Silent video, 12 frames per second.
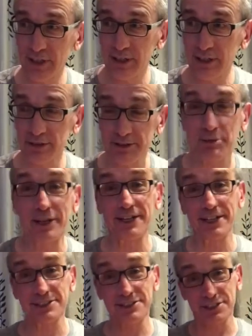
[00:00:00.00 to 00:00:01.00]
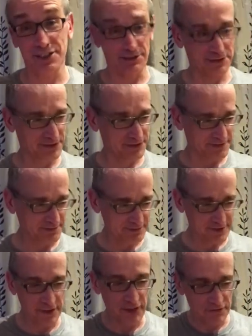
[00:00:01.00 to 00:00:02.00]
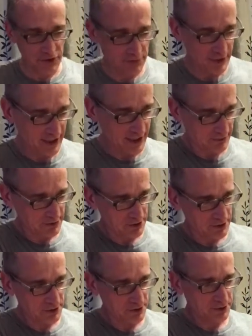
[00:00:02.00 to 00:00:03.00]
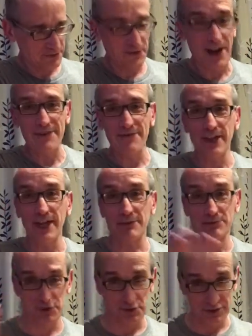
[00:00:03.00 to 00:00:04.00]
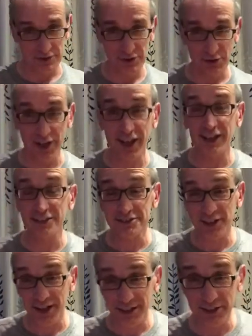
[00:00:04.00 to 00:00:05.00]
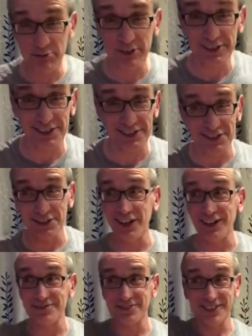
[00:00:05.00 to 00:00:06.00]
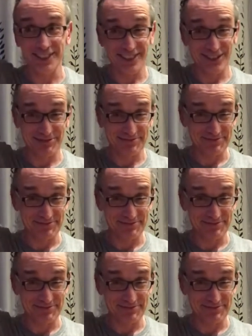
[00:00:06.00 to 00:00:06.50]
It's my next shelf. Not very many games here, 5 games only, so it's not going to be such a long video.